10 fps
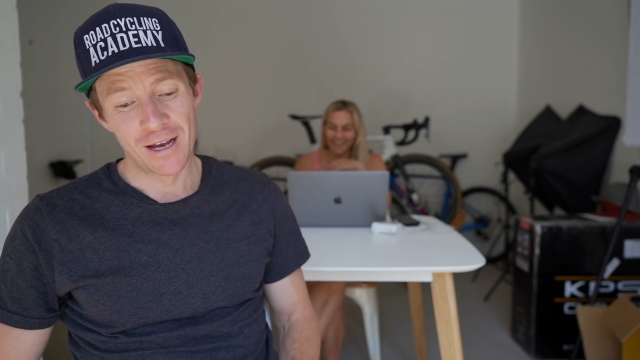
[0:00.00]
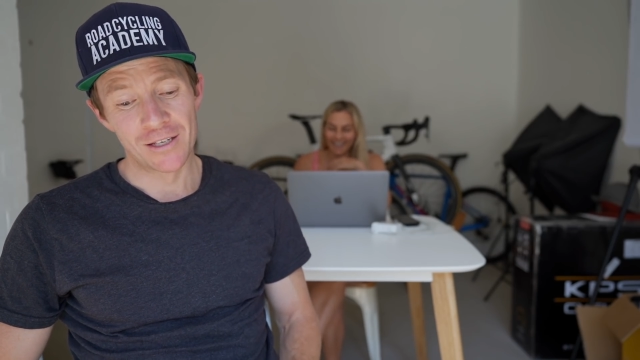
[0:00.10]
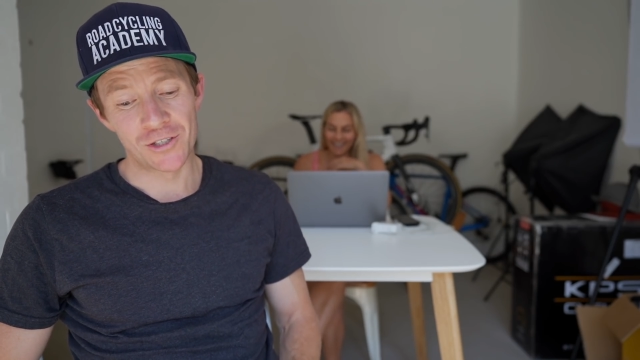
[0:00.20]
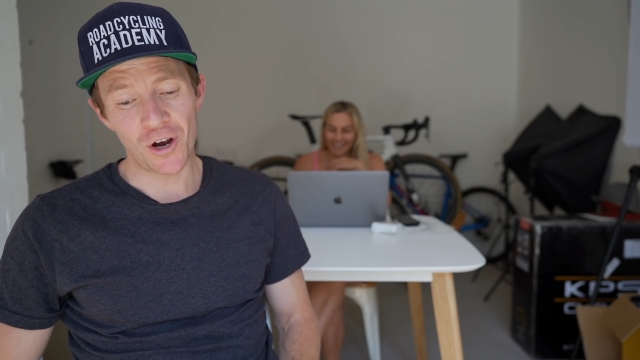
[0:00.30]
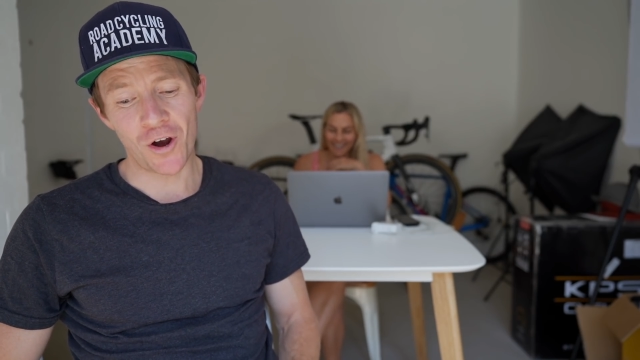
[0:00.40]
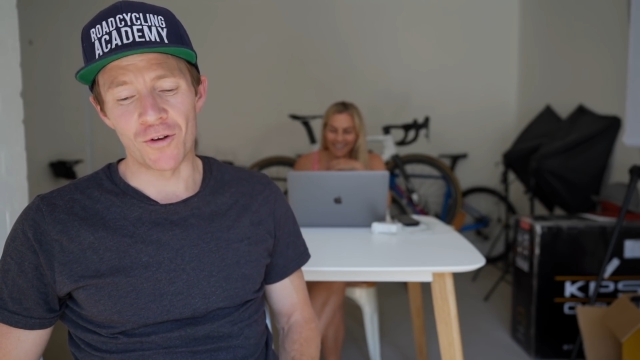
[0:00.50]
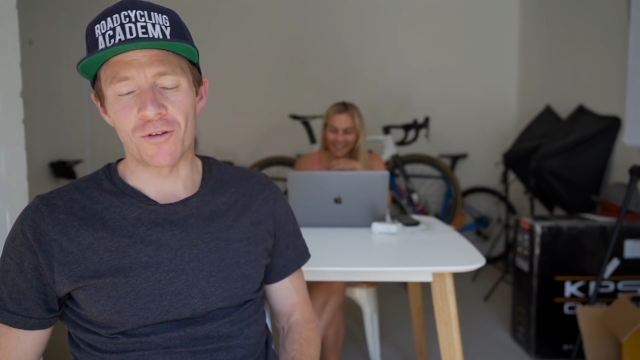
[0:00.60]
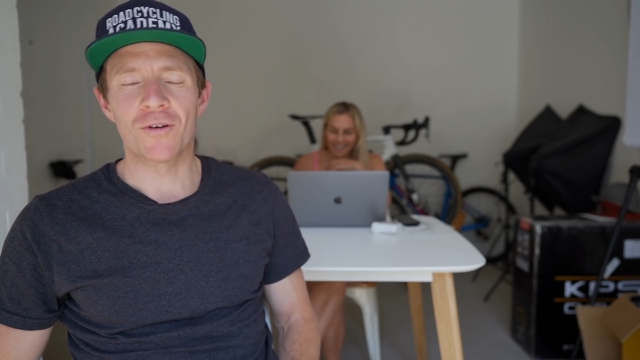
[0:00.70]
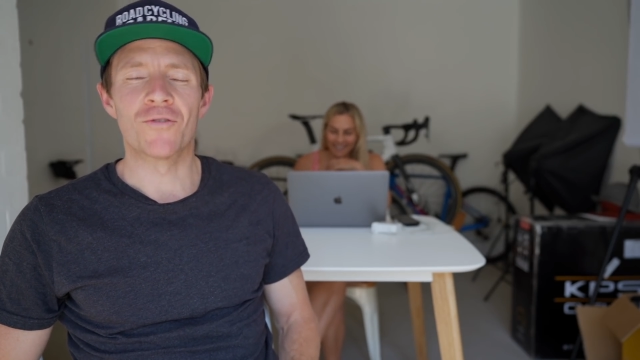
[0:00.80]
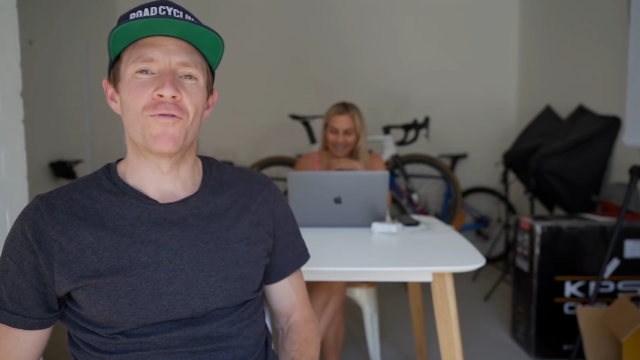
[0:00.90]
So
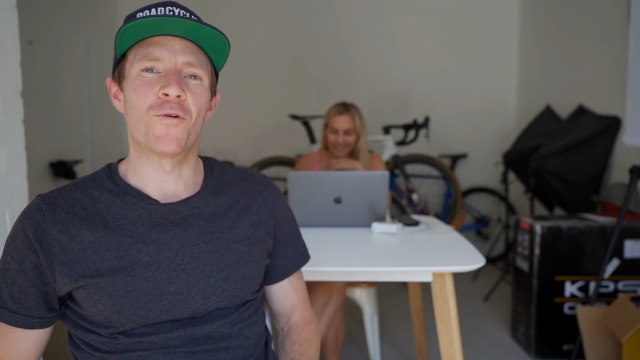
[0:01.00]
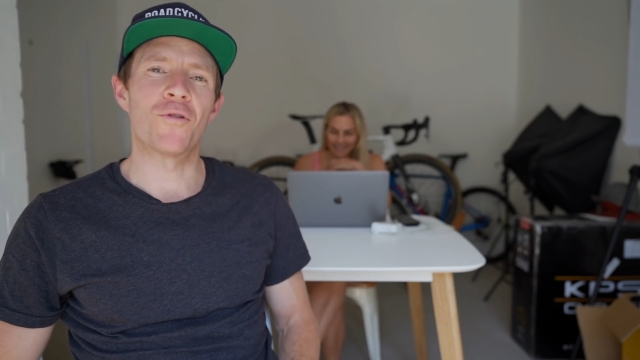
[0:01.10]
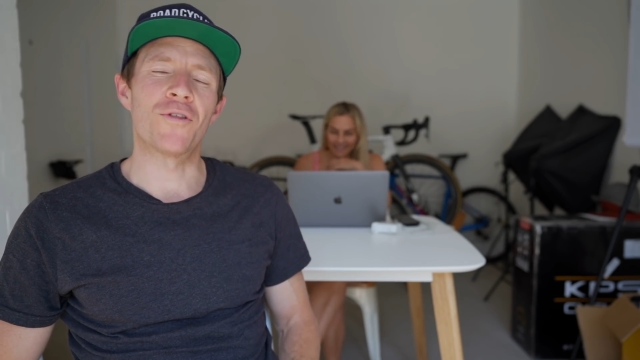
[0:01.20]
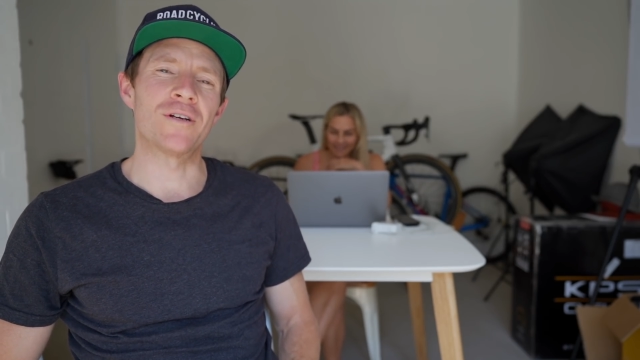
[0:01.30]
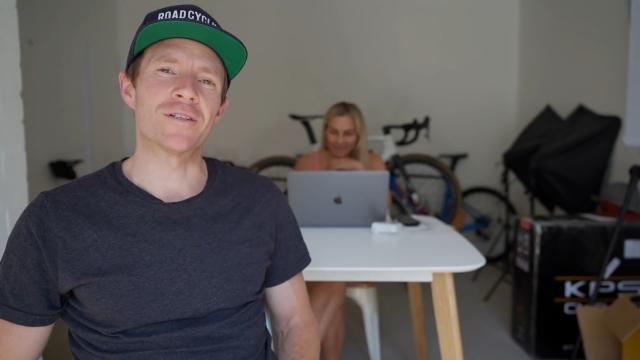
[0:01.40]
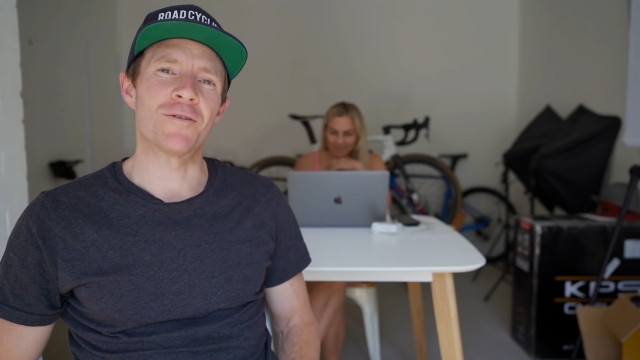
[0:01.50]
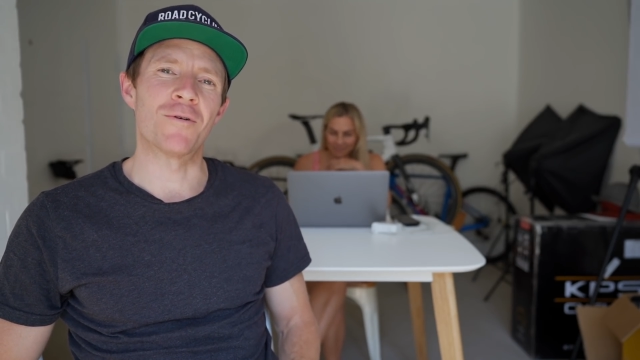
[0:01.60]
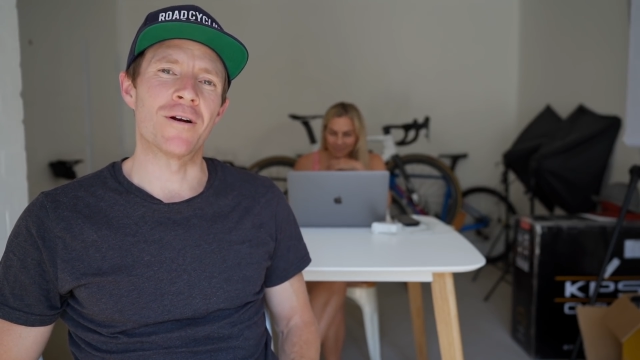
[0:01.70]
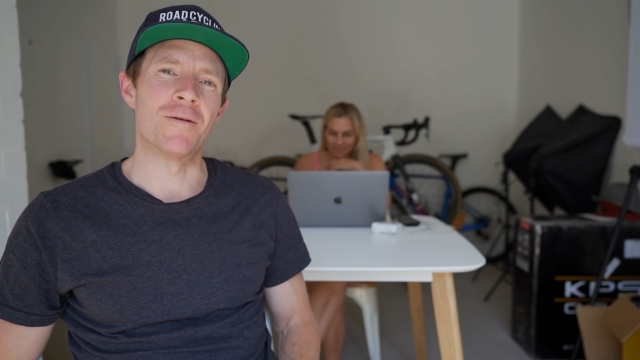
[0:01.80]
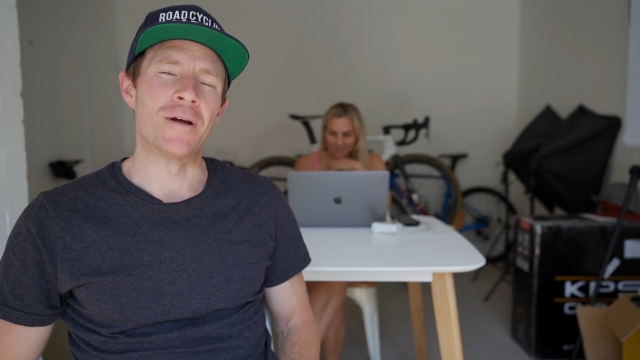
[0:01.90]
four things that I
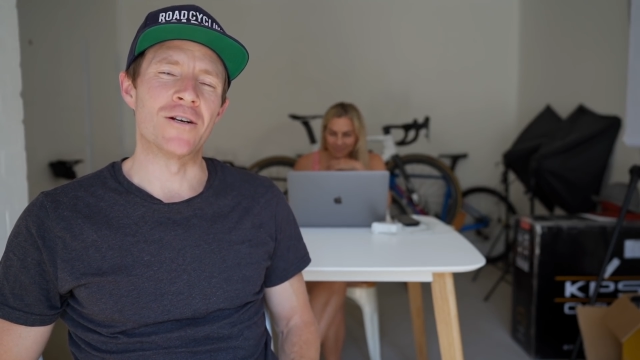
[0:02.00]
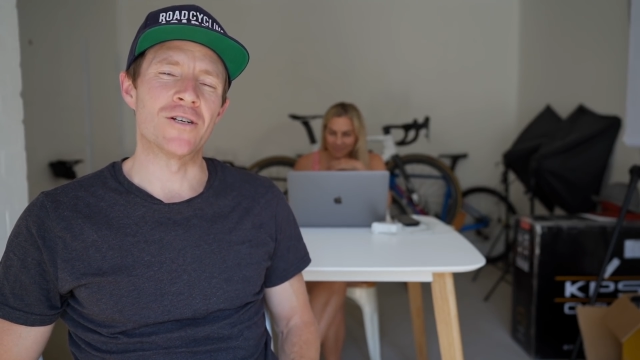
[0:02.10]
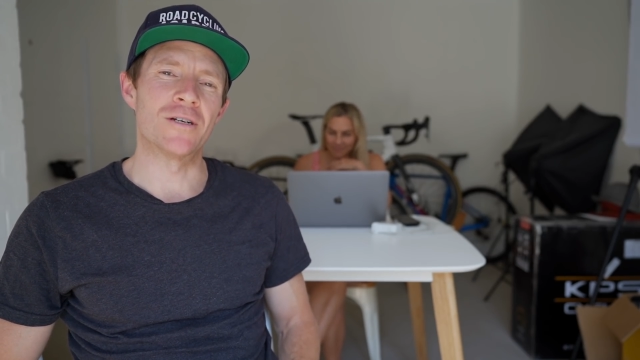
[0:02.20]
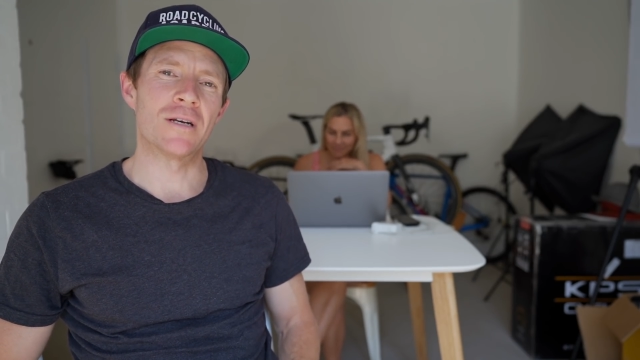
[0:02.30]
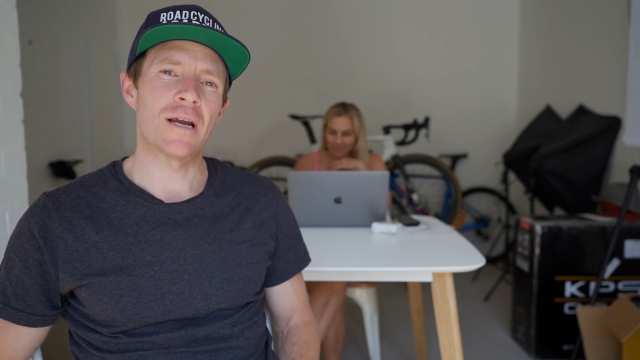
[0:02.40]
wanted to mention.